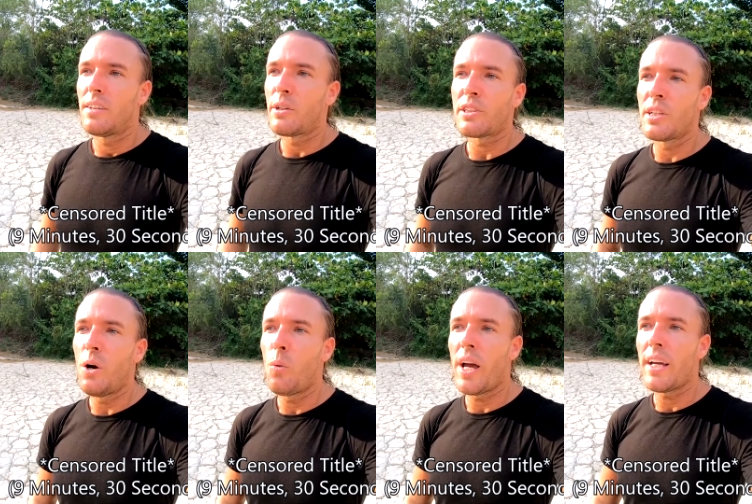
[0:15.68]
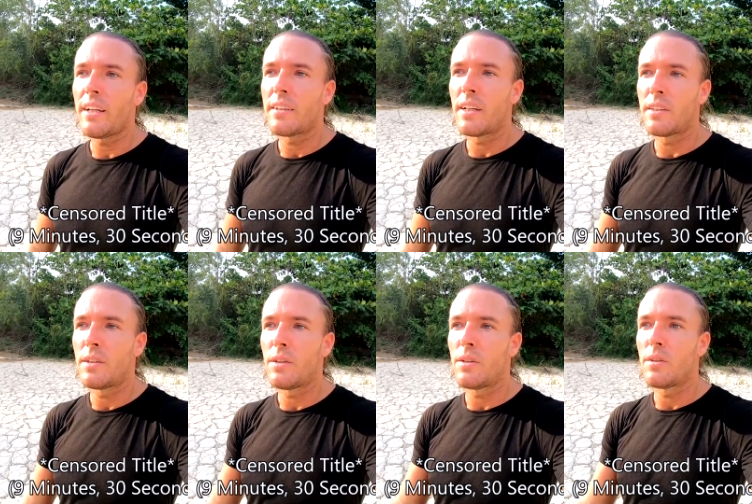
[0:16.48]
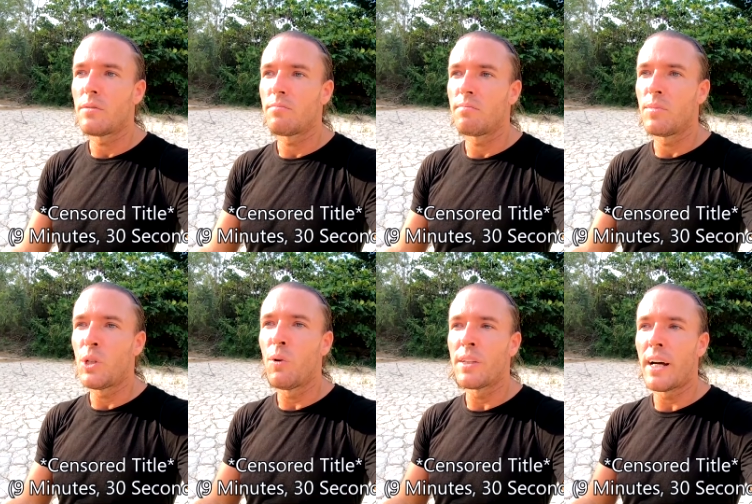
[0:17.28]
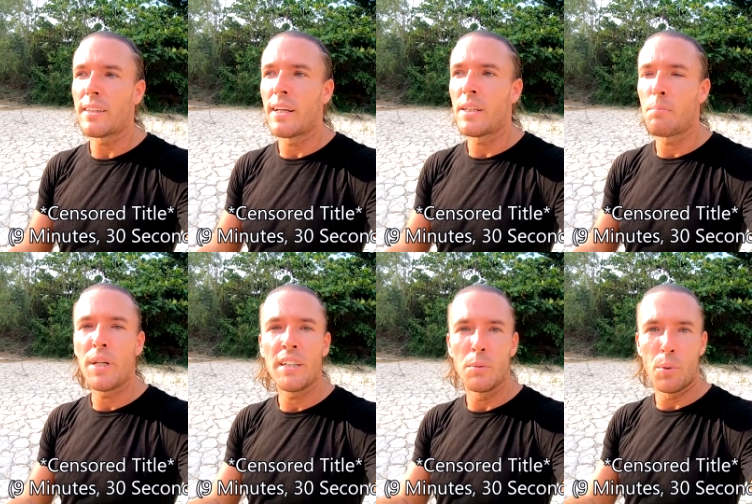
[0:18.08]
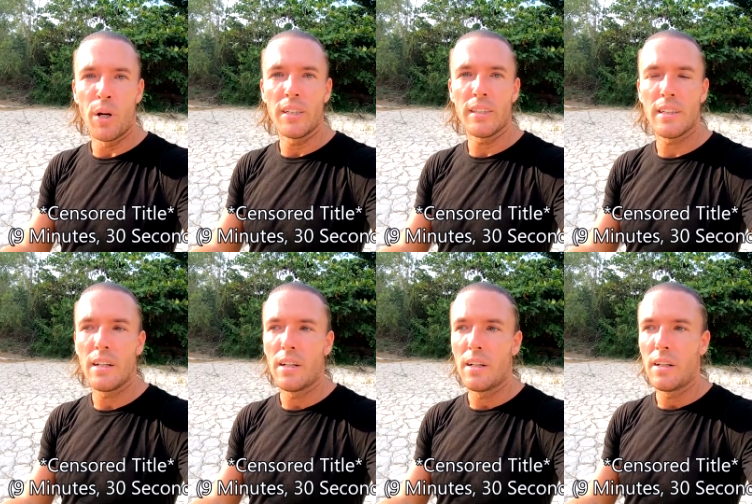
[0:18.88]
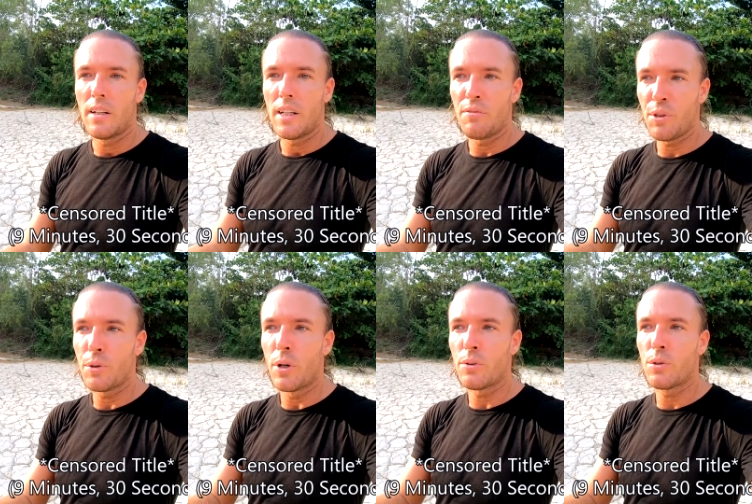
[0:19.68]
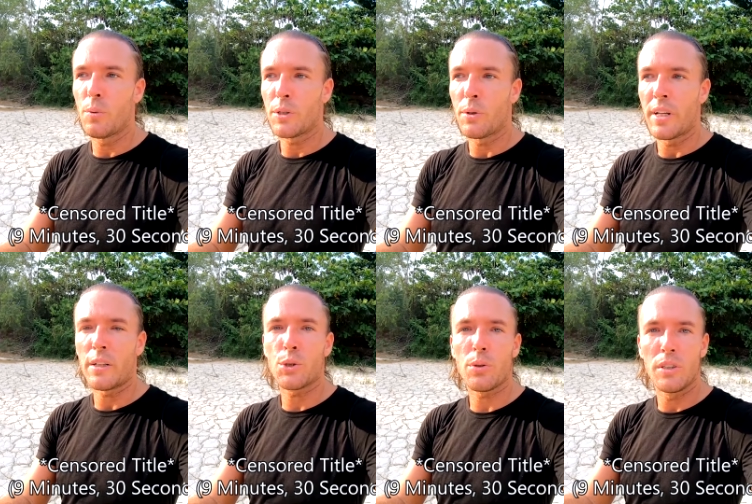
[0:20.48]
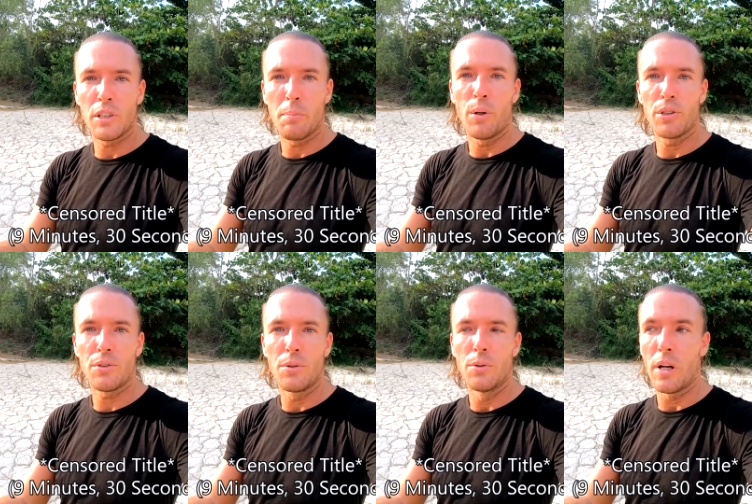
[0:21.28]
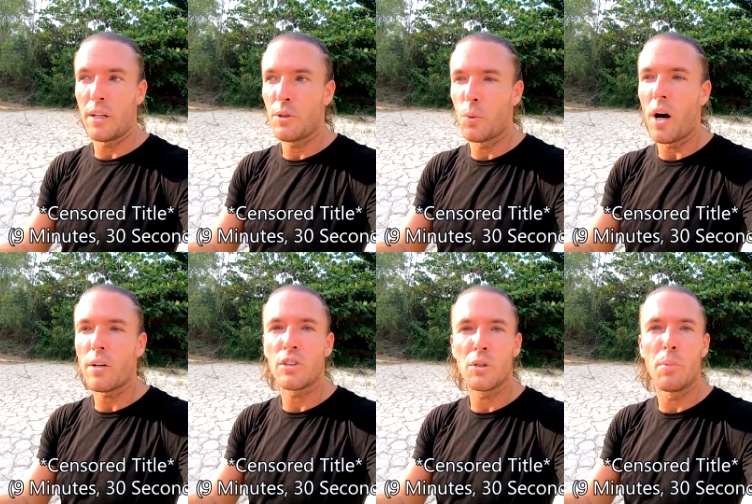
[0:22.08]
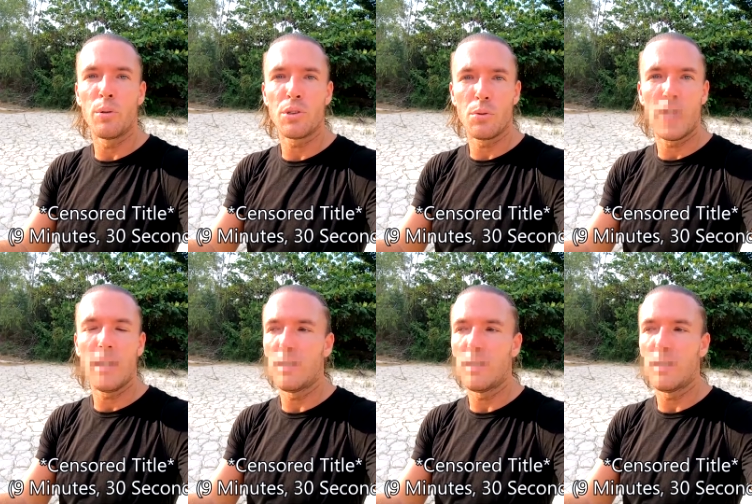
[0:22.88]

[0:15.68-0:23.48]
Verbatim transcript: There's no way that you will not end up being depressed if you don't do what you're naturally supposed to do, and you are supposed to.